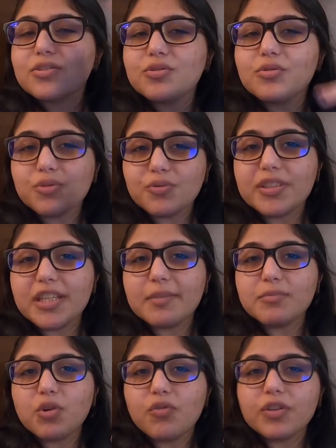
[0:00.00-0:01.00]
2 or 3
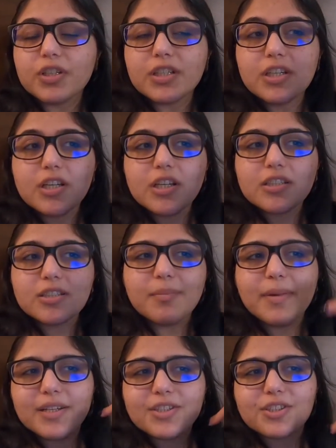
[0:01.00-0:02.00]
times over to
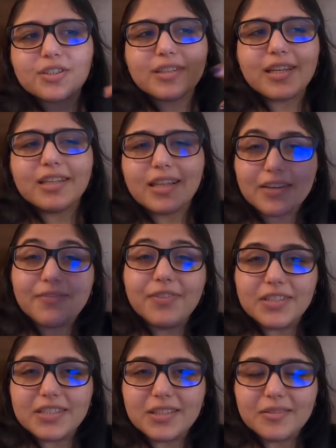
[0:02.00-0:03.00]
make sure that it like
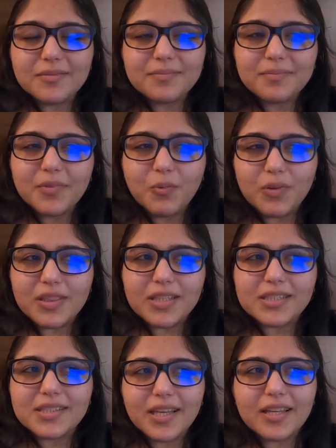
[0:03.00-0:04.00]
fits in with
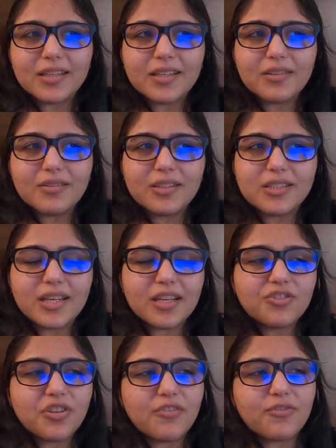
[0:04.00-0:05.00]
this
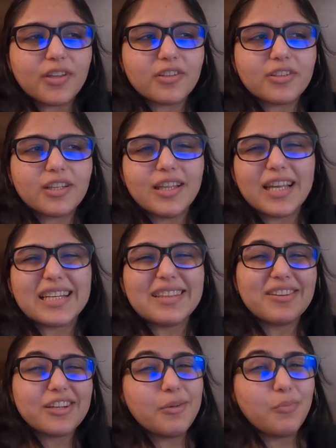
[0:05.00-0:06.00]
second draft rather than like
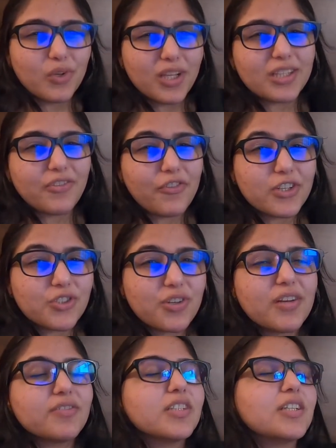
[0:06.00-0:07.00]
looking more like the first
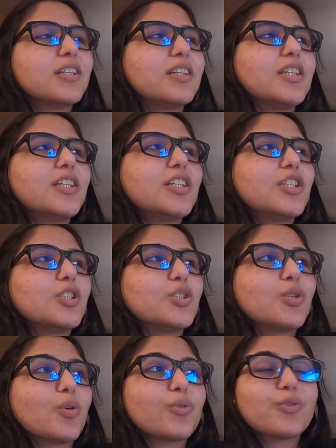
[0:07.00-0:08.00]
draft.
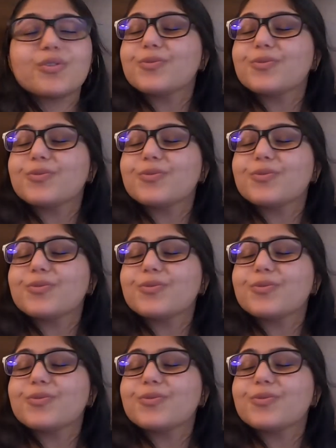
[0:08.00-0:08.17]
So